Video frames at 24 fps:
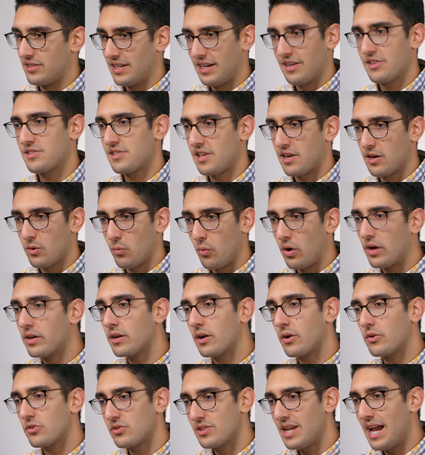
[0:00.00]
data center one
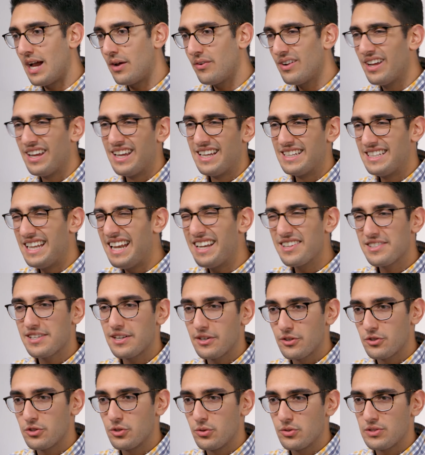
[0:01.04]
goes down, data
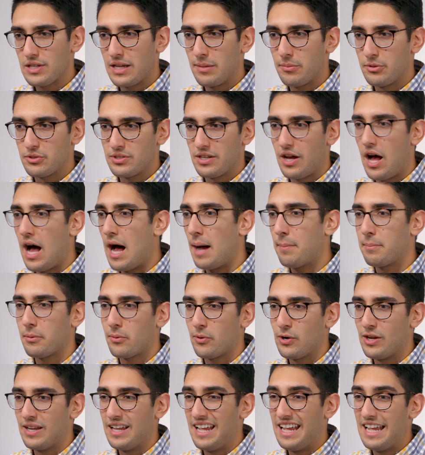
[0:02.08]
center two is able to operate